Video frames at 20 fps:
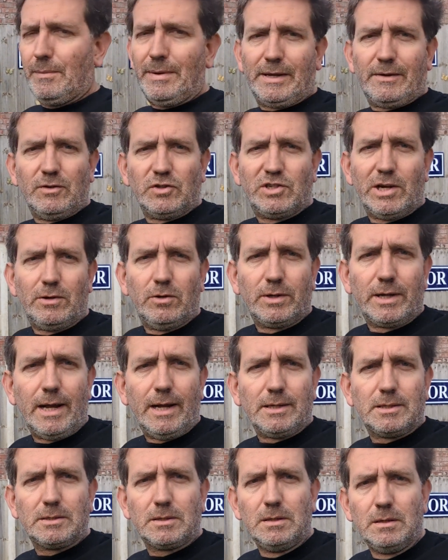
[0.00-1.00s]
bigger the channel
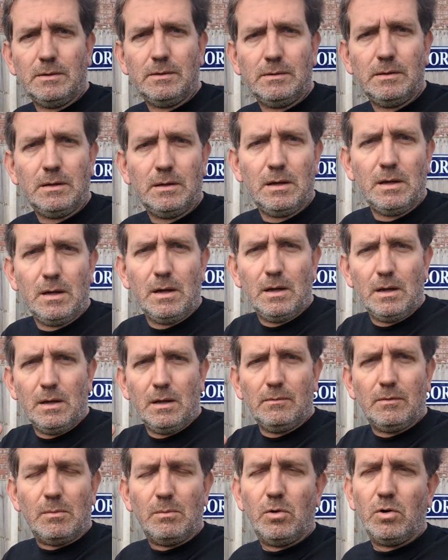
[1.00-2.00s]
gets,
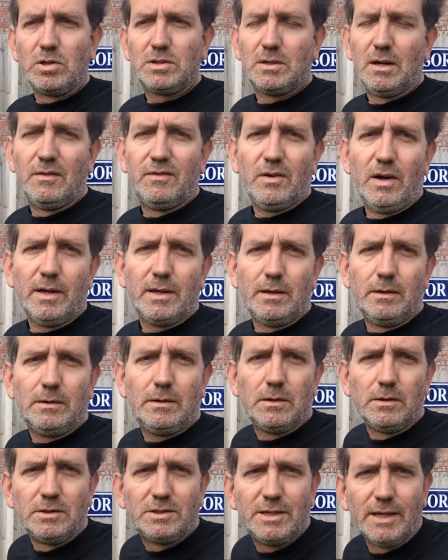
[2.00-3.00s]
the more stuff I
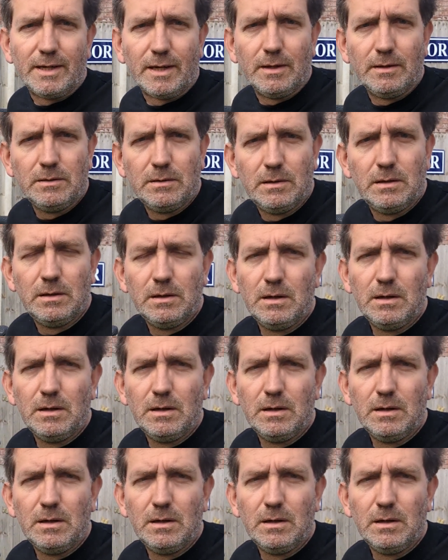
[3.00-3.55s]
can consider